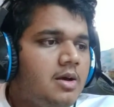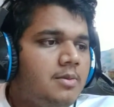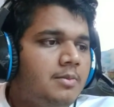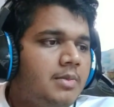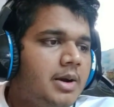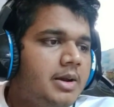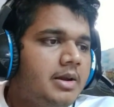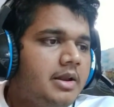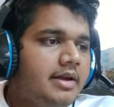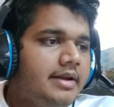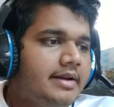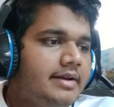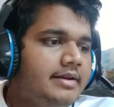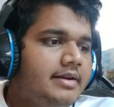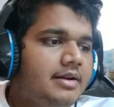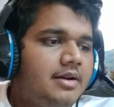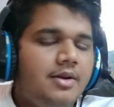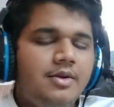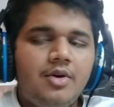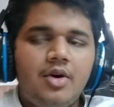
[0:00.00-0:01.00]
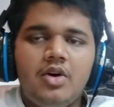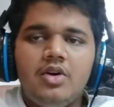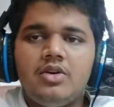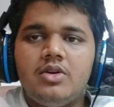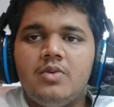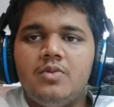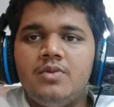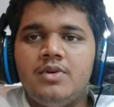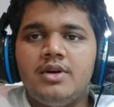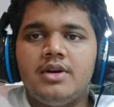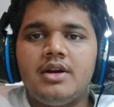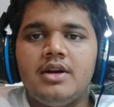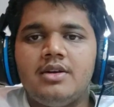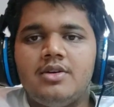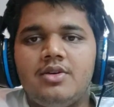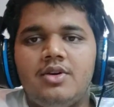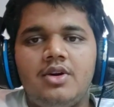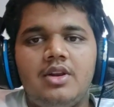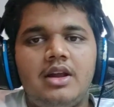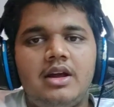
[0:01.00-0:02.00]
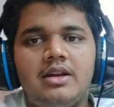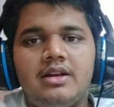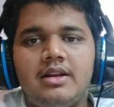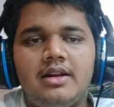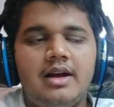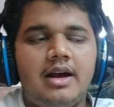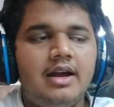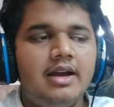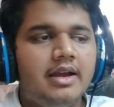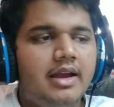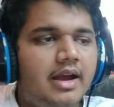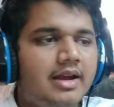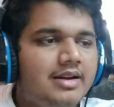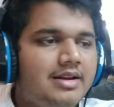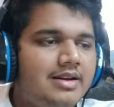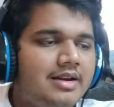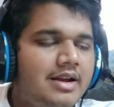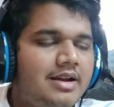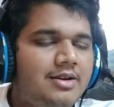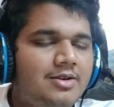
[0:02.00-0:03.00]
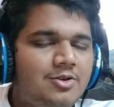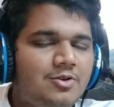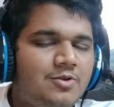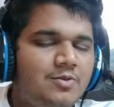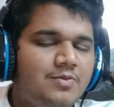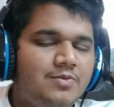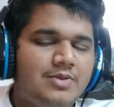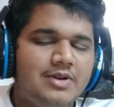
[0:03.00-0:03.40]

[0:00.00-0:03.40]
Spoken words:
but it did not work at all. And I tried to